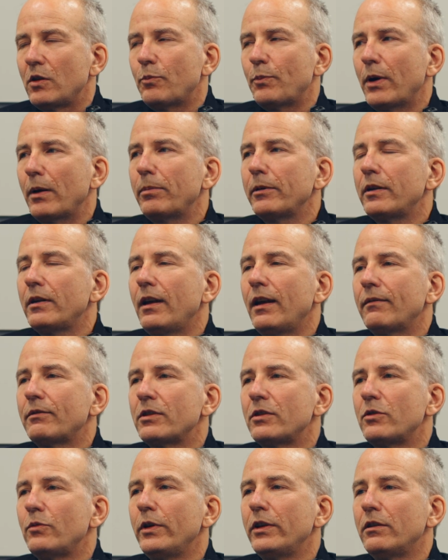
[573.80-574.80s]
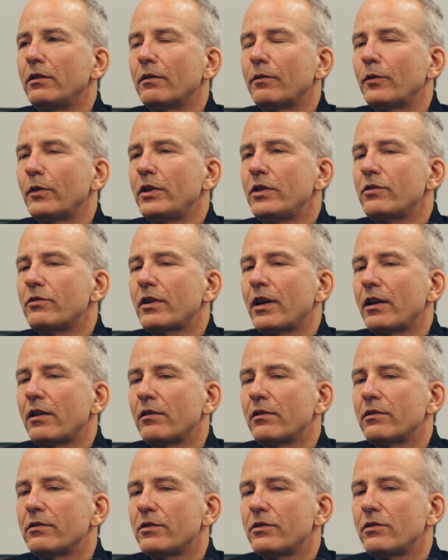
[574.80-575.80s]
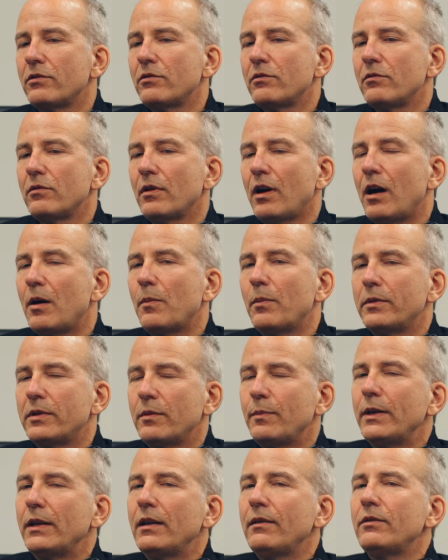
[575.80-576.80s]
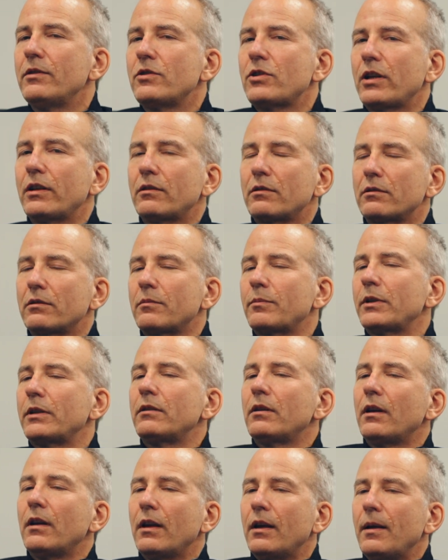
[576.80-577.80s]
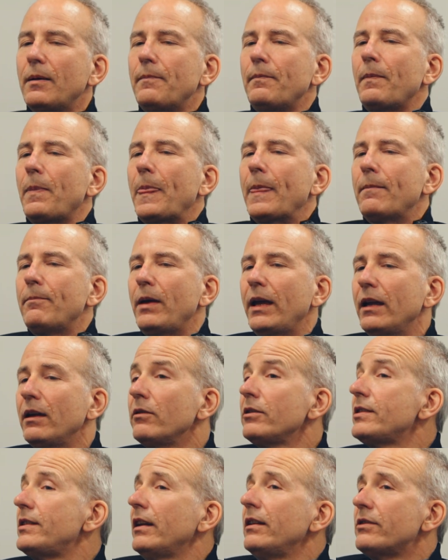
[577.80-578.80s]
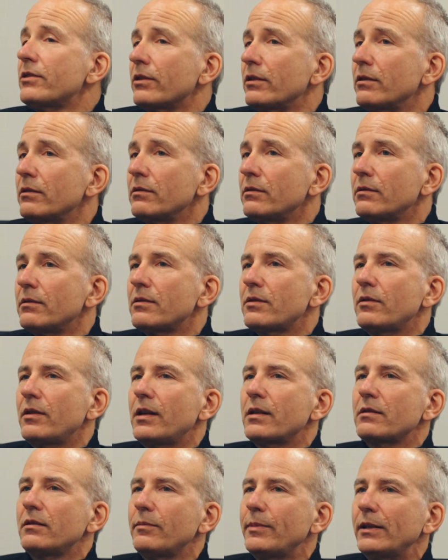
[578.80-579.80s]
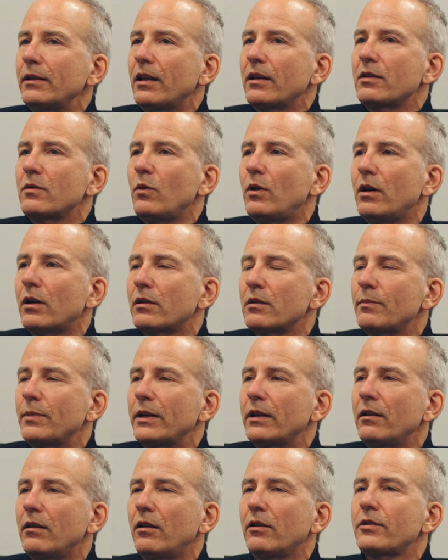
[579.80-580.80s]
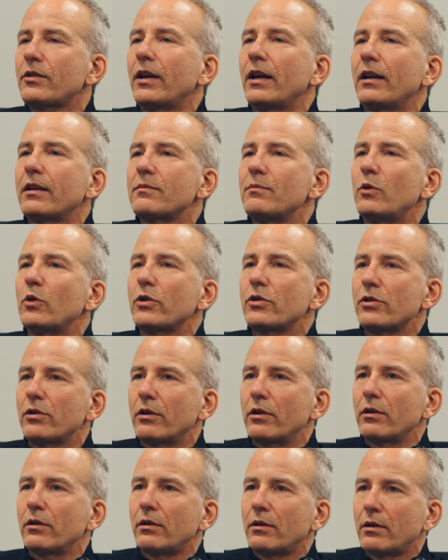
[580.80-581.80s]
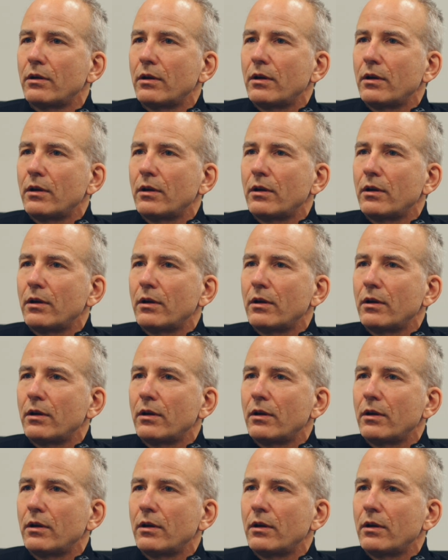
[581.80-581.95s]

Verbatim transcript: You're probably going to have to tweak your freeze dryer to up to be even gentler. But mango is denser, so it has a little bit less water, but it also has more sugar.